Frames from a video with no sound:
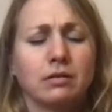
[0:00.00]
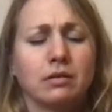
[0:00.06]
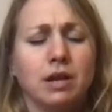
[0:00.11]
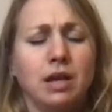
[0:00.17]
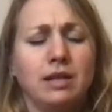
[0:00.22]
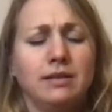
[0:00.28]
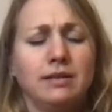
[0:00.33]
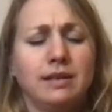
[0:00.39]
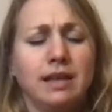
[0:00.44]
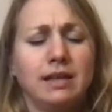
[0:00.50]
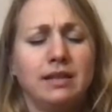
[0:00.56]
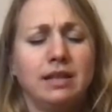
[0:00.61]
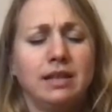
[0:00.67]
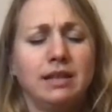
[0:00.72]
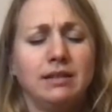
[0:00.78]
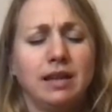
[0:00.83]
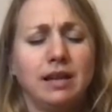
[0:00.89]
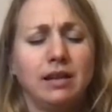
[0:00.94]
And
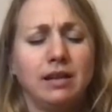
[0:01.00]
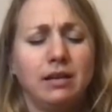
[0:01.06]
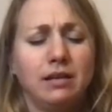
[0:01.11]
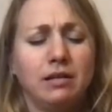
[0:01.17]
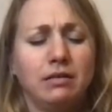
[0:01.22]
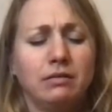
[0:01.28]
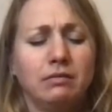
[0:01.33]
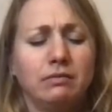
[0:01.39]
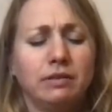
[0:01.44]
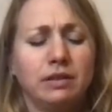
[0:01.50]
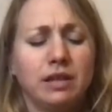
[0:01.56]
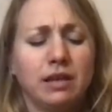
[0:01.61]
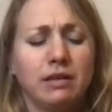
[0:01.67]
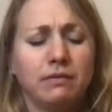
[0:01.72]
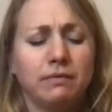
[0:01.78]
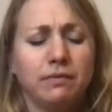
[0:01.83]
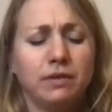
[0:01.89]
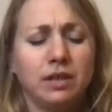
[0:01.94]
sending that love and
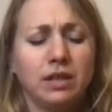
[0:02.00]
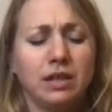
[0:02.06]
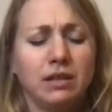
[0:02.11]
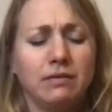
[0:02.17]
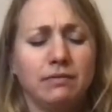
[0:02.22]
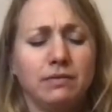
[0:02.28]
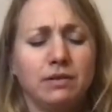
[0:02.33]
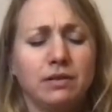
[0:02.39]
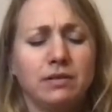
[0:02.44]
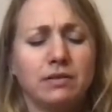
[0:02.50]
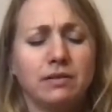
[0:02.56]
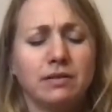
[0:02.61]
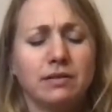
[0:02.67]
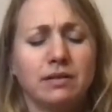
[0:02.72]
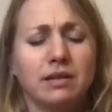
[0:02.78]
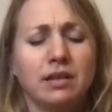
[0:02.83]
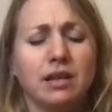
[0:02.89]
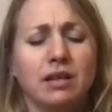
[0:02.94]
that forgiveness
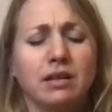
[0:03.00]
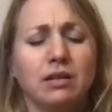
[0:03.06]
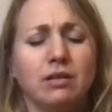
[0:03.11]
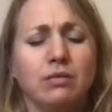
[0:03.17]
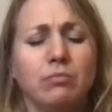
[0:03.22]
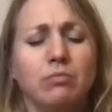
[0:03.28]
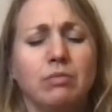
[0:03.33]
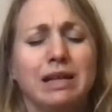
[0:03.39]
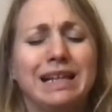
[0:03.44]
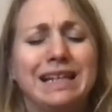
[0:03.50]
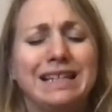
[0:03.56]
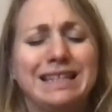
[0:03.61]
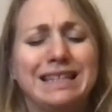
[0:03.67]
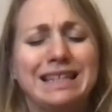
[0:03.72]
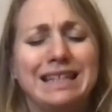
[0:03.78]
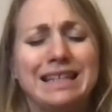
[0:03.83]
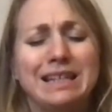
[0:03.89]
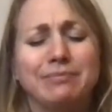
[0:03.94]
and that
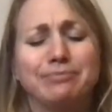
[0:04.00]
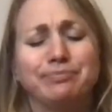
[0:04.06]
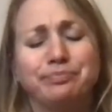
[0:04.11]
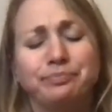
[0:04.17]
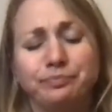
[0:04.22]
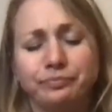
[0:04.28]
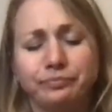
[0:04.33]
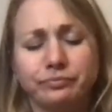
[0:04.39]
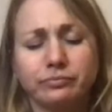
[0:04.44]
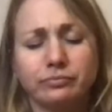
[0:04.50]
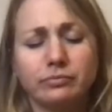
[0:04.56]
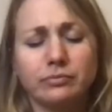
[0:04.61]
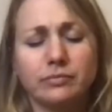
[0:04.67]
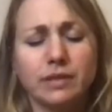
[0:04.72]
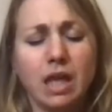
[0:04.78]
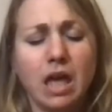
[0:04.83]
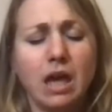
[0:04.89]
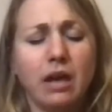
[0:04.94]
humility
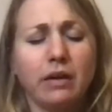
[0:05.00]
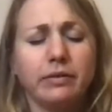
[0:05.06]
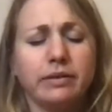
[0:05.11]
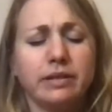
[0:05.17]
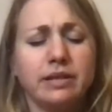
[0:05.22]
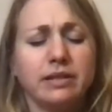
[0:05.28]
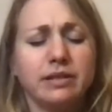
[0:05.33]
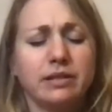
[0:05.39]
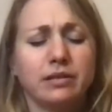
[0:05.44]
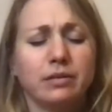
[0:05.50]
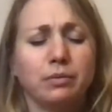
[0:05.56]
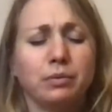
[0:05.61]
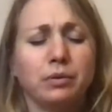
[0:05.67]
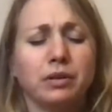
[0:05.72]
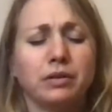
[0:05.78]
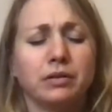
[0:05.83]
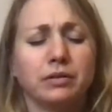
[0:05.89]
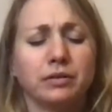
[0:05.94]
out into the
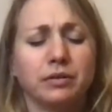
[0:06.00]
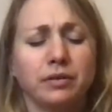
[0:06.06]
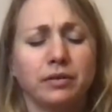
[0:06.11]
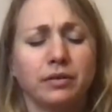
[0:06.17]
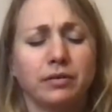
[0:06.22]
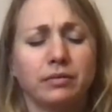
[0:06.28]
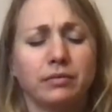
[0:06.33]
world.